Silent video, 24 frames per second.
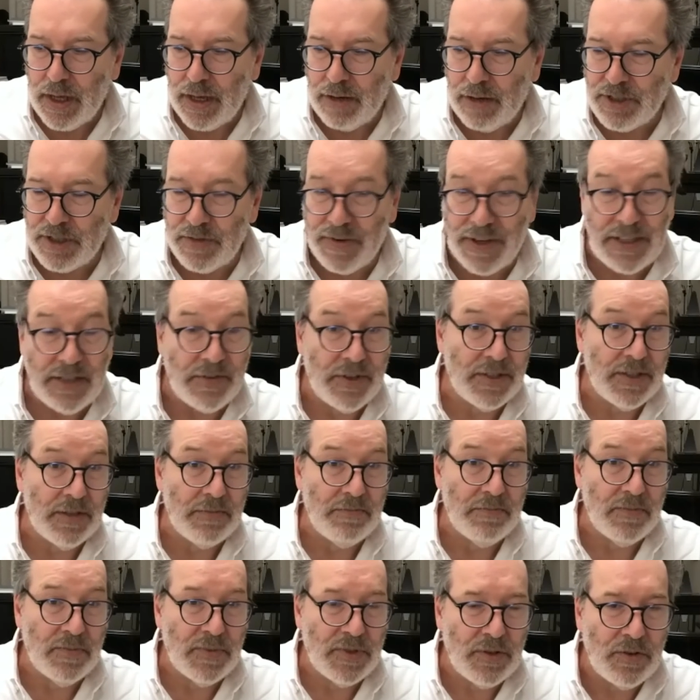which effectively is
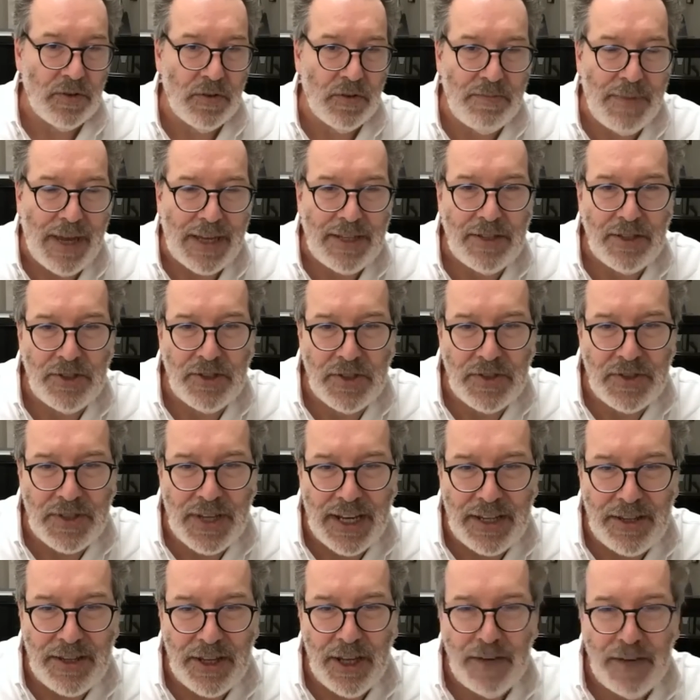a sort of message to
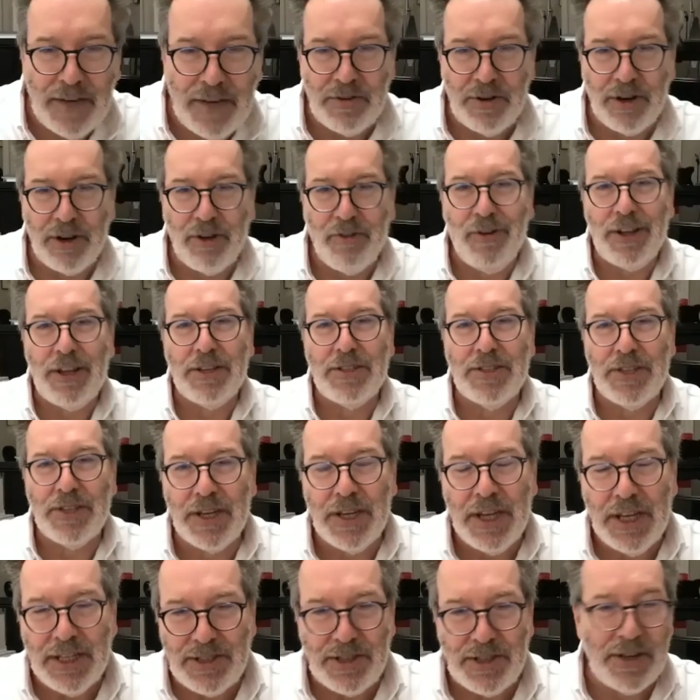say that if you're a
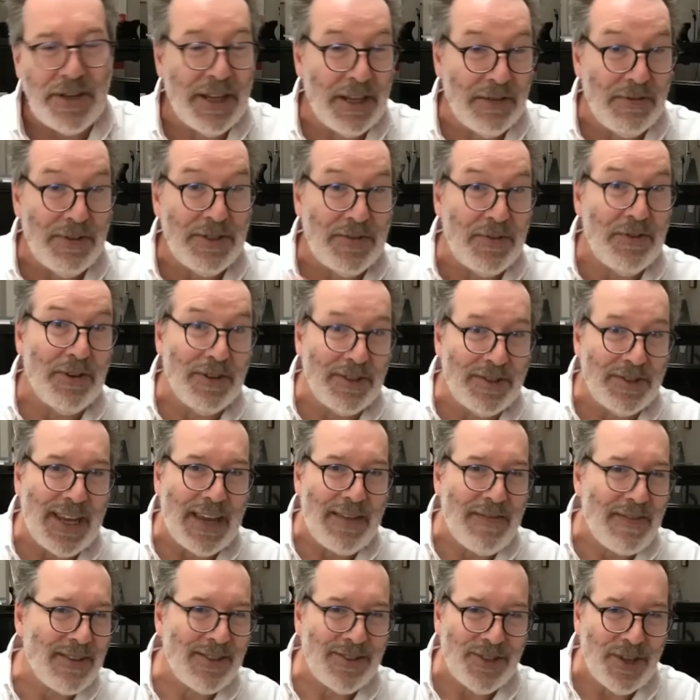creditor, so in other words, if you've got
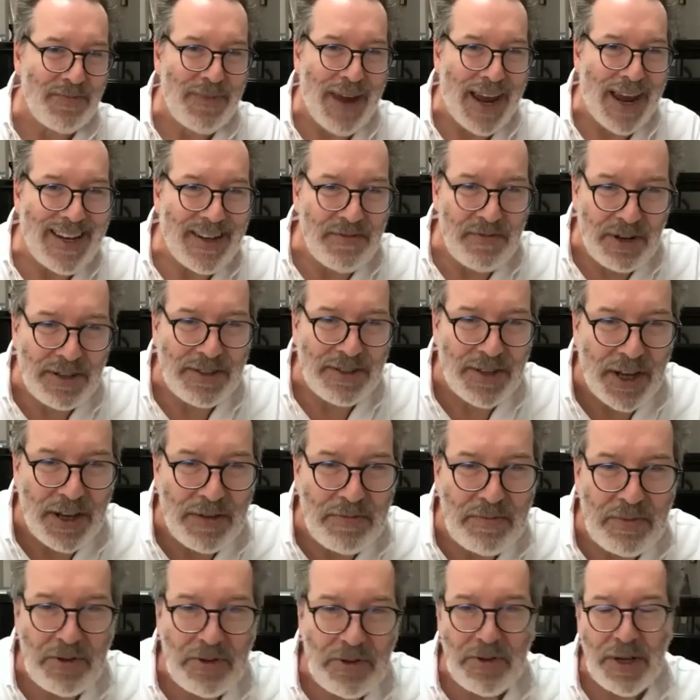savings in your bank, for
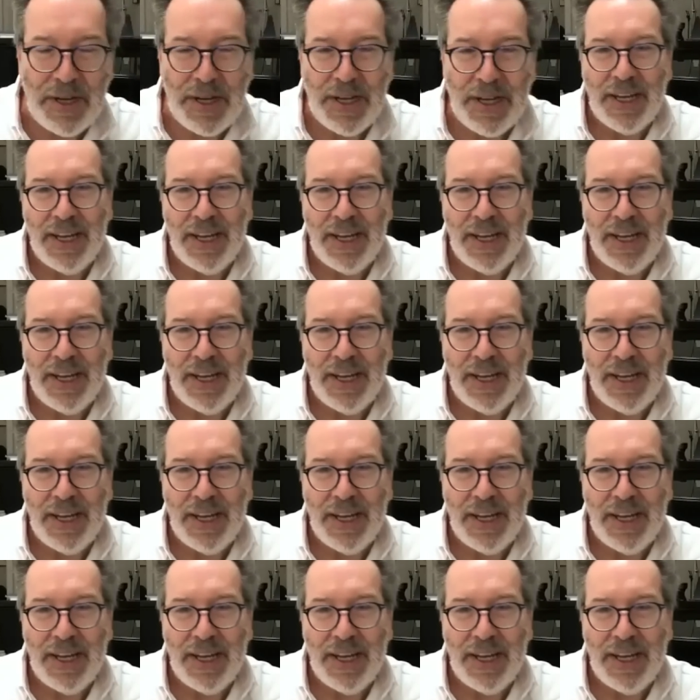example,